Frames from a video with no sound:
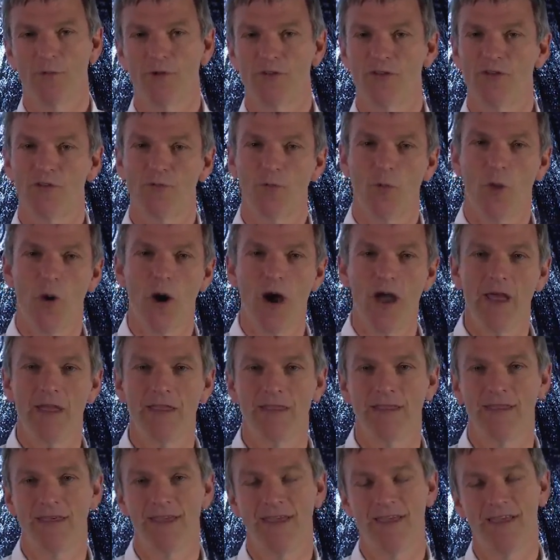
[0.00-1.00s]
which is why
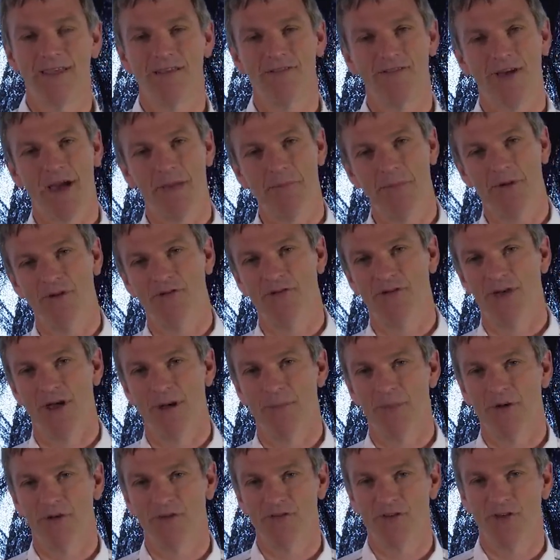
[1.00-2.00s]
the
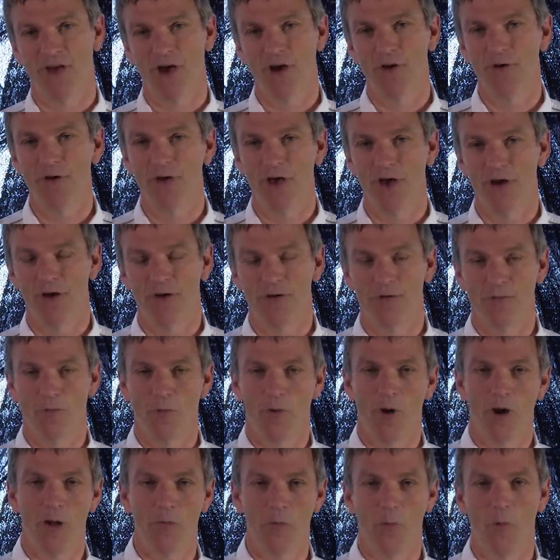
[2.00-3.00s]
championship has yo-yoed
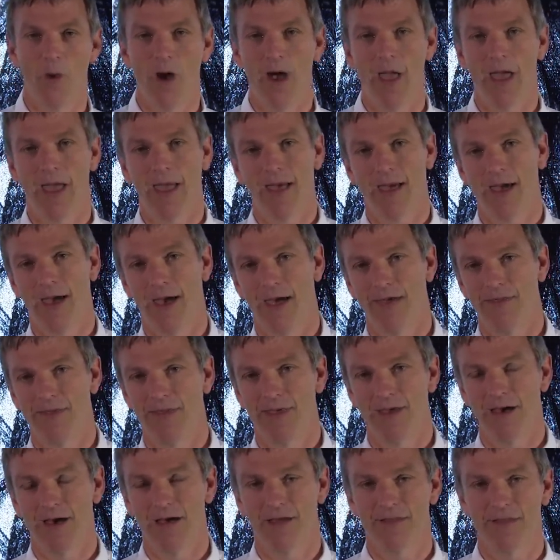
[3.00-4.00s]
one way
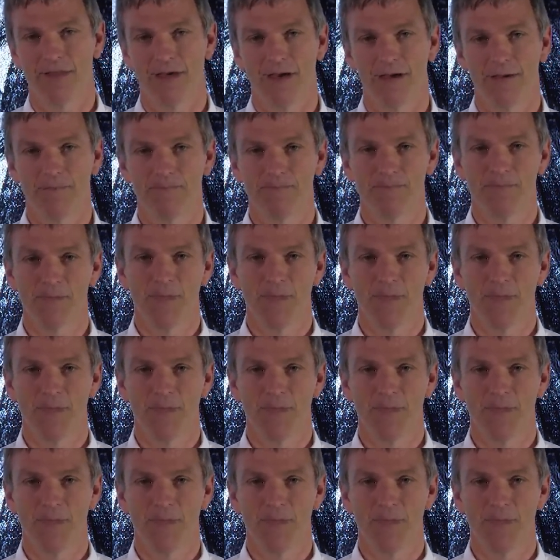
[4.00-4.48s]
and the other.